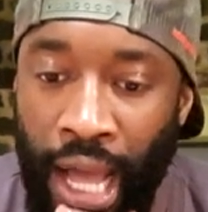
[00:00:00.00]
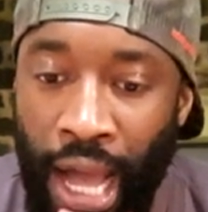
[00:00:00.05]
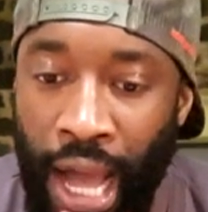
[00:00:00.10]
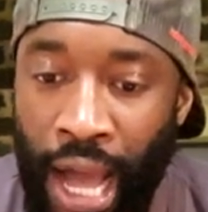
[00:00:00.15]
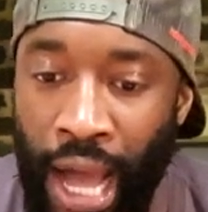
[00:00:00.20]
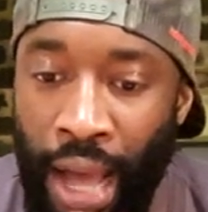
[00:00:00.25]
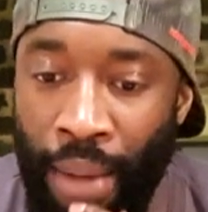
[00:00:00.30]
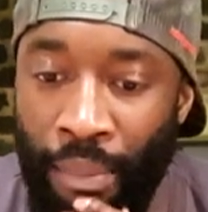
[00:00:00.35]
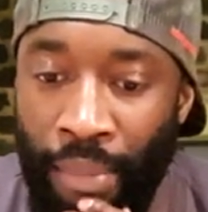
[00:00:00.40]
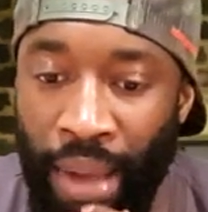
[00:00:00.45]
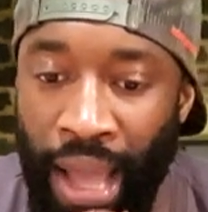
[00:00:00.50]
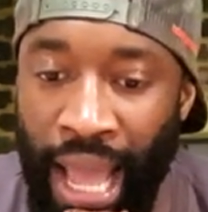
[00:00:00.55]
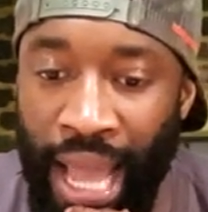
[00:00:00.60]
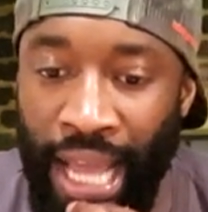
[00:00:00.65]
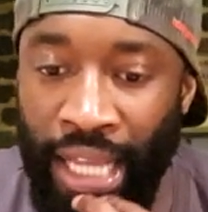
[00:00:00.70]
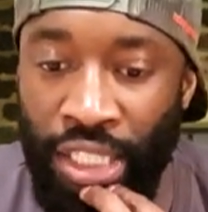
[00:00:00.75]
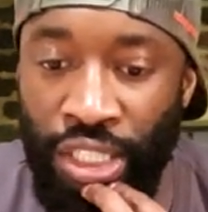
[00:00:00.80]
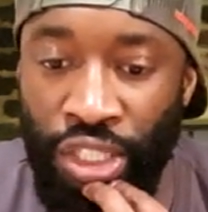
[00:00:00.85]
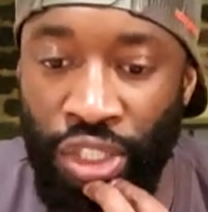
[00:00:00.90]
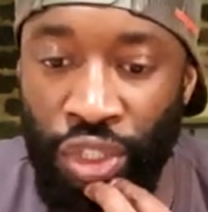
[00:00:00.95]

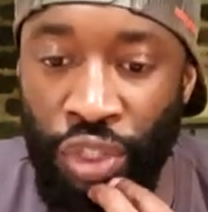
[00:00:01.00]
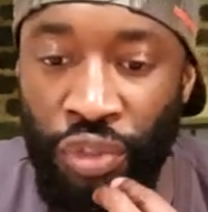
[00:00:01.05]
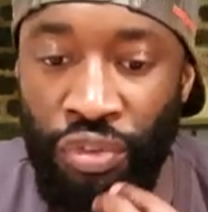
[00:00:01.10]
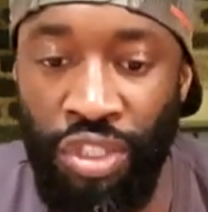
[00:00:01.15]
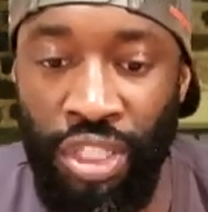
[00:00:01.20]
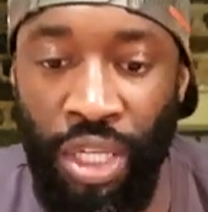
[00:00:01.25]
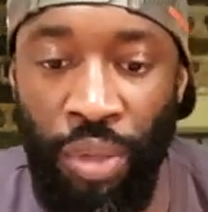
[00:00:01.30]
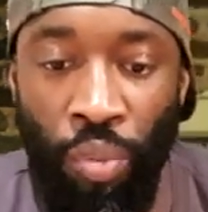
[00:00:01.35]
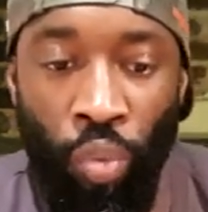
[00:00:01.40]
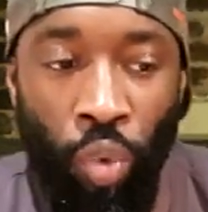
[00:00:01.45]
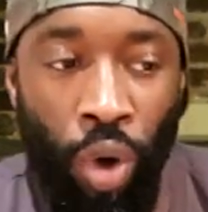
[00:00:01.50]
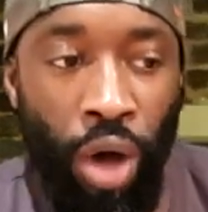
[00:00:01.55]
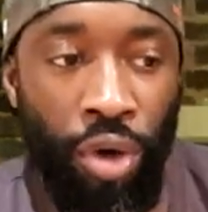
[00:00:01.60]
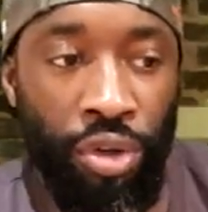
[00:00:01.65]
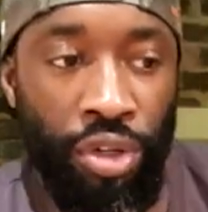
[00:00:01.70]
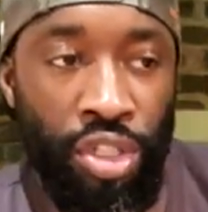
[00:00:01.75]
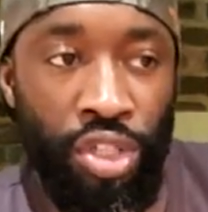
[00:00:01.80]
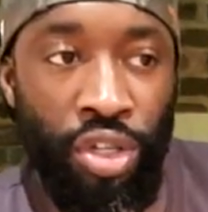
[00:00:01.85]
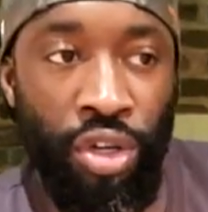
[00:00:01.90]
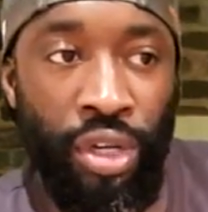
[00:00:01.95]
and you've seen
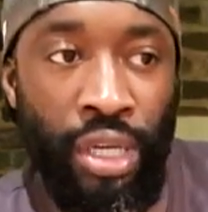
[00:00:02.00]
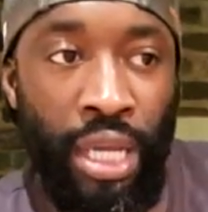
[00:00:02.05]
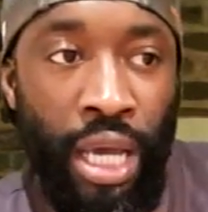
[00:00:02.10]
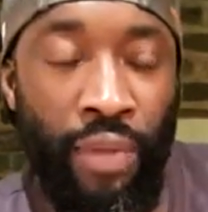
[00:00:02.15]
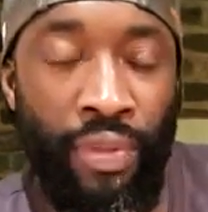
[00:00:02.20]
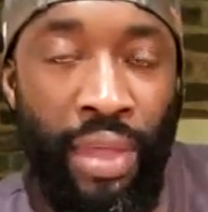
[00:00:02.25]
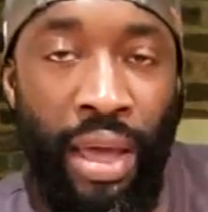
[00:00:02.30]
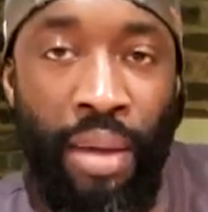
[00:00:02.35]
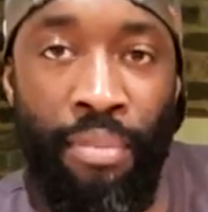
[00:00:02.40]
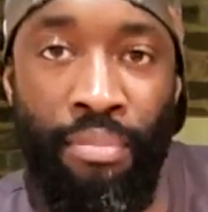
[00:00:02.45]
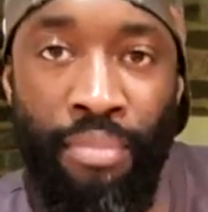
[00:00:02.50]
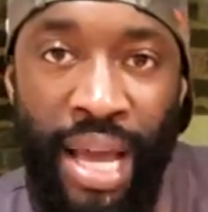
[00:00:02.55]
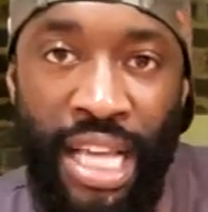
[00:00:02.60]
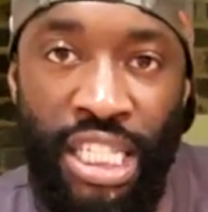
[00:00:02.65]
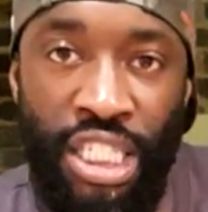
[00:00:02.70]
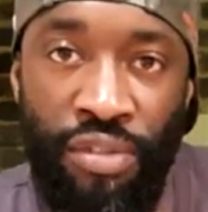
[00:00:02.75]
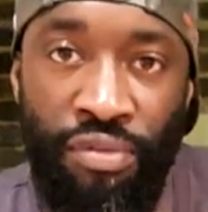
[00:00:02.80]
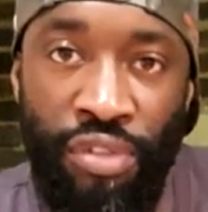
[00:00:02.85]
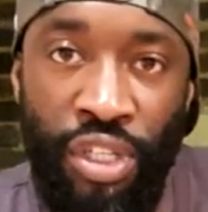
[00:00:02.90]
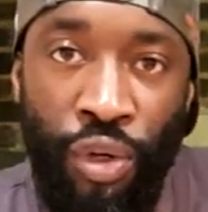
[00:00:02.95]
Wilder turn down that
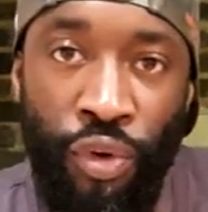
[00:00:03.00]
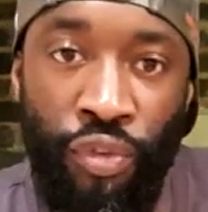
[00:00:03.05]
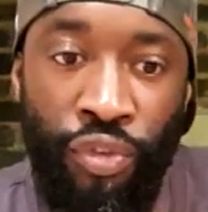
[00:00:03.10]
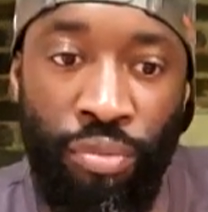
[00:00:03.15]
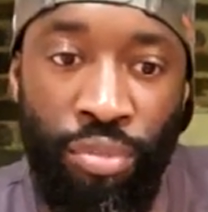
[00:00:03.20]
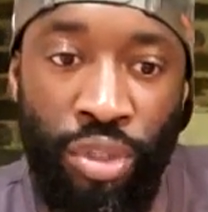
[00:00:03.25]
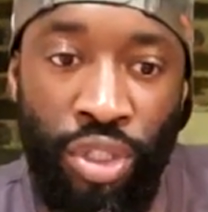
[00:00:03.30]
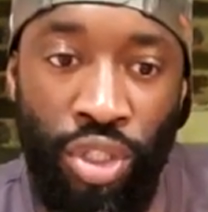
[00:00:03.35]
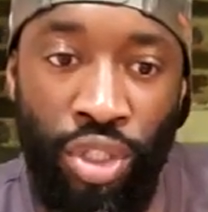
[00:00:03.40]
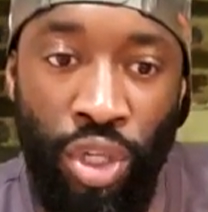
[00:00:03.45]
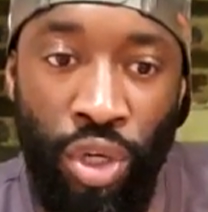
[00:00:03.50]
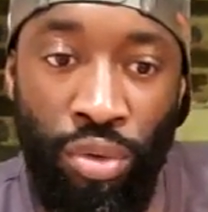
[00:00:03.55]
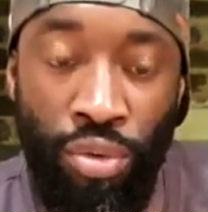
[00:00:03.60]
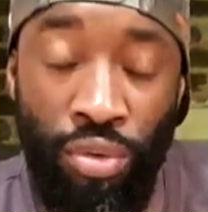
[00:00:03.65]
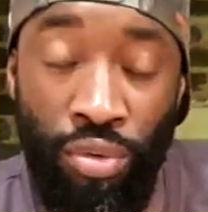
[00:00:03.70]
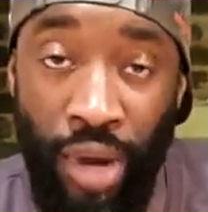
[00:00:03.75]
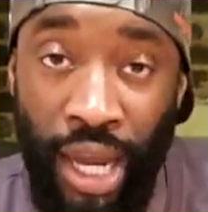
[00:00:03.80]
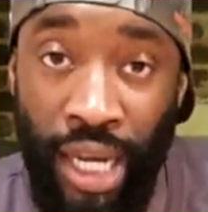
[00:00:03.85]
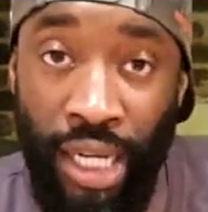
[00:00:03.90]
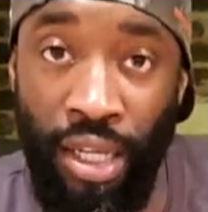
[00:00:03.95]
massive deal from DAZN,
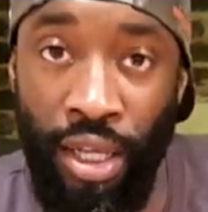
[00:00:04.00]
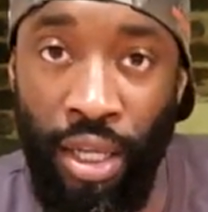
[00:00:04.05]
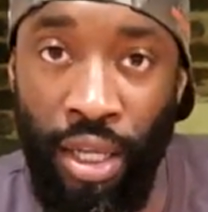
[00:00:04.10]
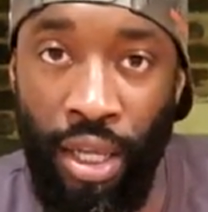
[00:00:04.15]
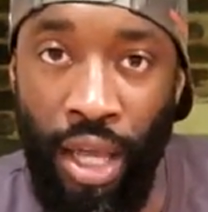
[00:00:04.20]
right?